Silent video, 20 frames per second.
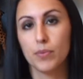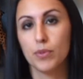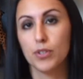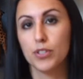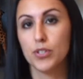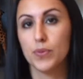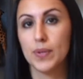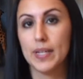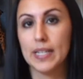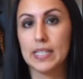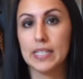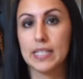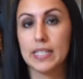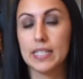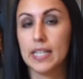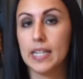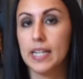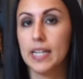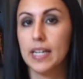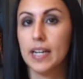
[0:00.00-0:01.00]
We'll do it in
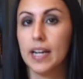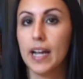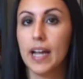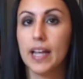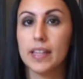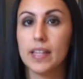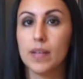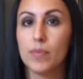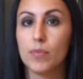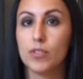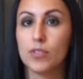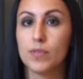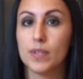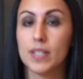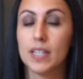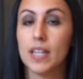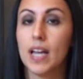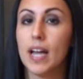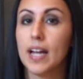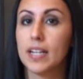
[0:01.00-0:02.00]
sitting and then we'll do
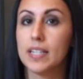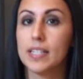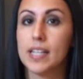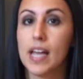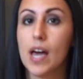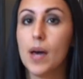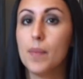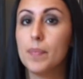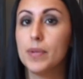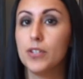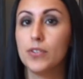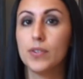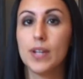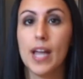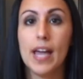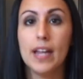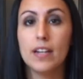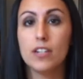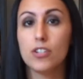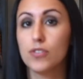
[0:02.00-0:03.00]
it lying down, but you
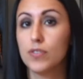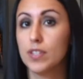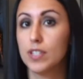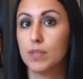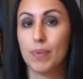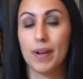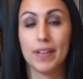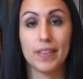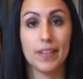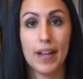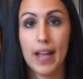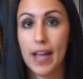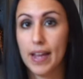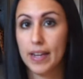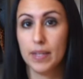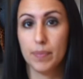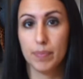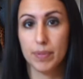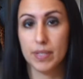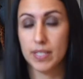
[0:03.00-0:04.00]
can do this breath in
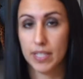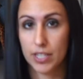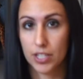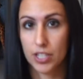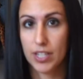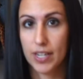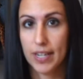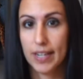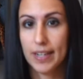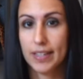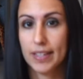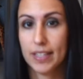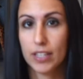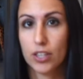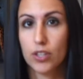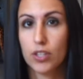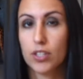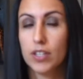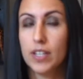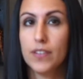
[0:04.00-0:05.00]
any position. I think
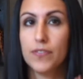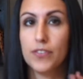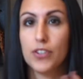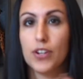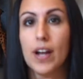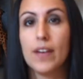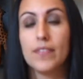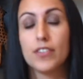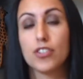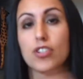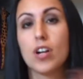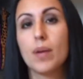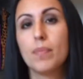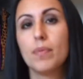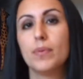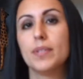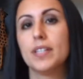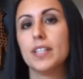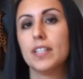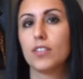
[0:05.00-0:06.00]
if you're having
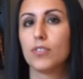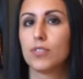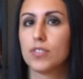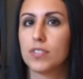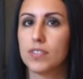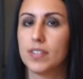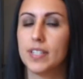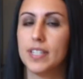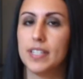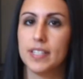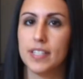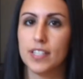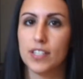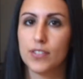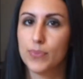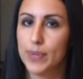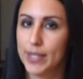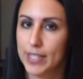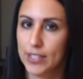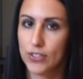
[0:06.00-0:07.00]
trouble with it, those are the
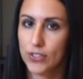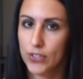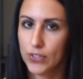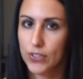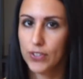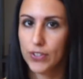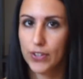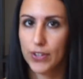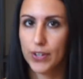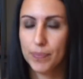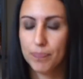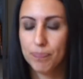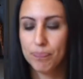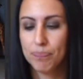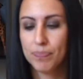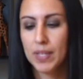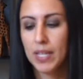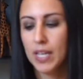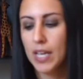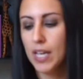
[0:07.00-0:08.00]
easiest ways to learn.
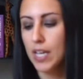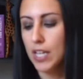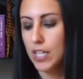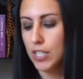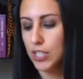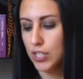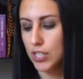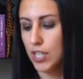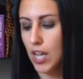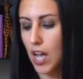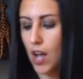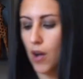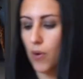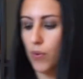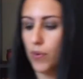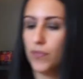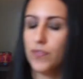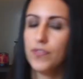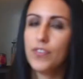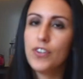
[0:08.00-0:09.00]

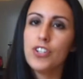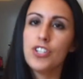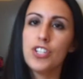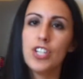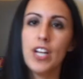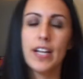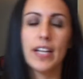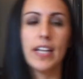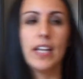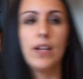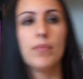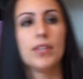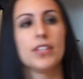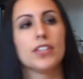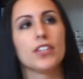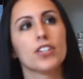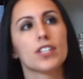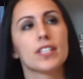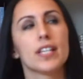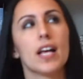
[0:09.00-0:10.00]
So first, check in with
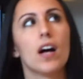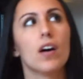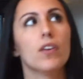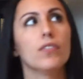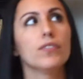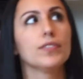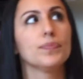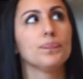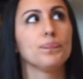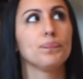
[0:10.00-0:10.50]
yourself.